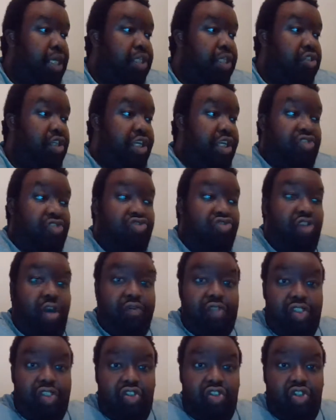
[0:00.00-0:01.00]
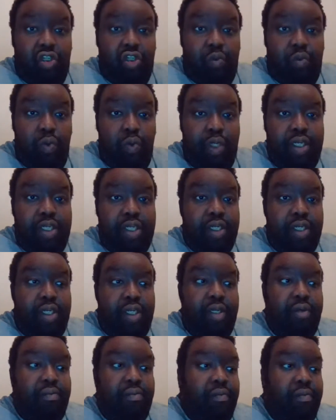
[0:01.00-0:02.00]
So they drafted Joss Whedon
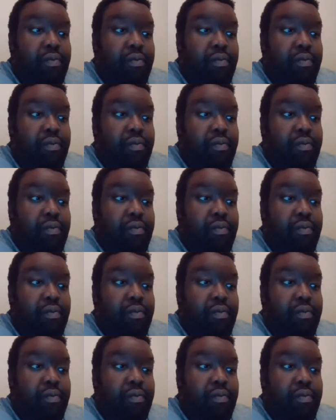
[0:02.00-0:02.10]
in,